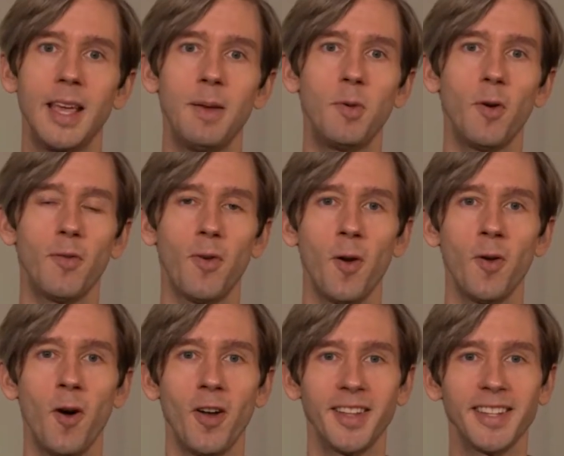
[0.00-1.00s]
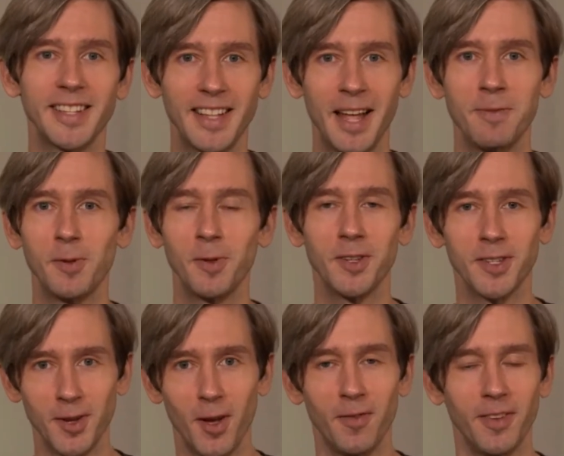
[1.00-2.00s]
keep your phone on a stable
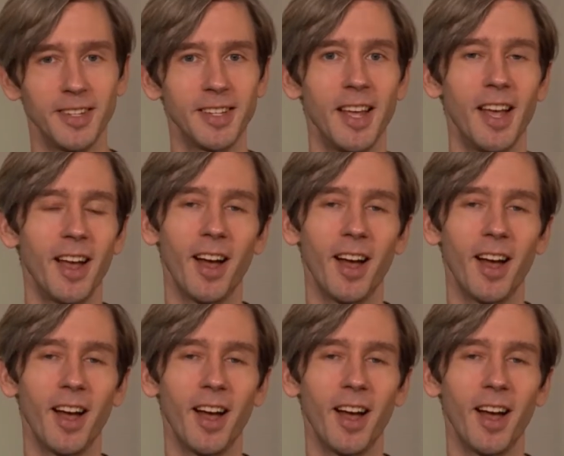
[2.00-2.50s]
surface.